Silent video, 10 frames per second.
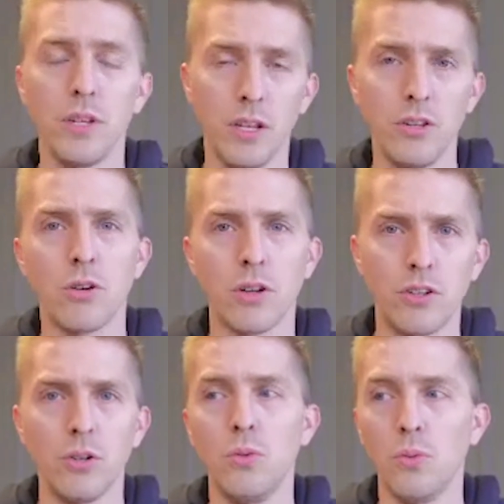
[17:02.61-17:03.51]
and you're gonna
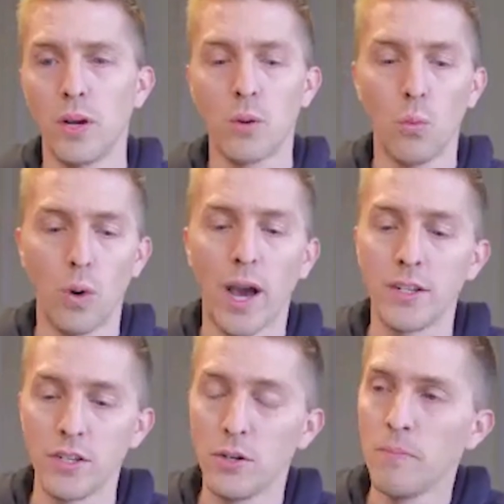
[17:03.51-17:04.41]
do like what I
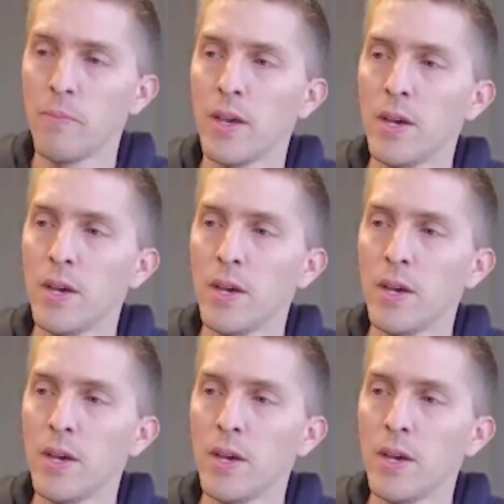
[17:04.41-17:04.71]
do.